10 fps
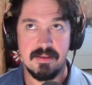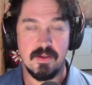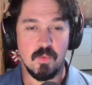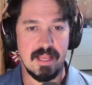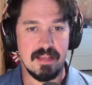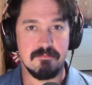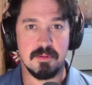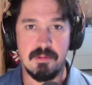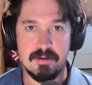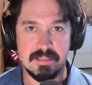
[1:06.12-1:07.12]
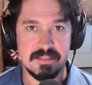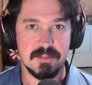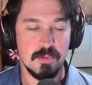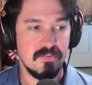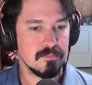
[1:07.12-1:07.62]
way of promoting this
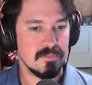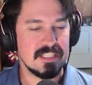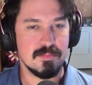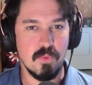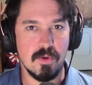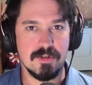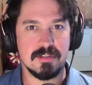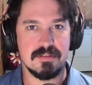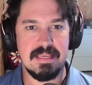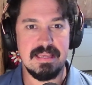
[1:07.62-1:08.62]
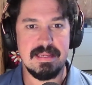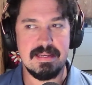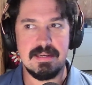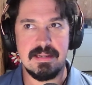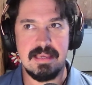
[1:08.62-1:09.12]
movie. It's more just
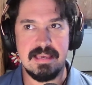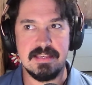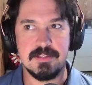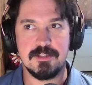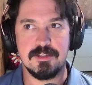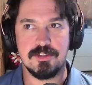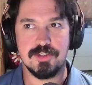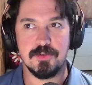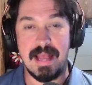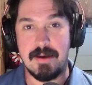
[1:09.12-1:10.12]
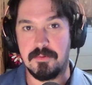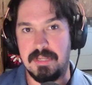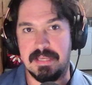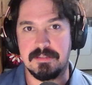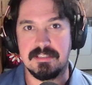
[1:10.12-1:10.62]
in his
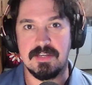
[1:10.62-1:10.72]
surroundings,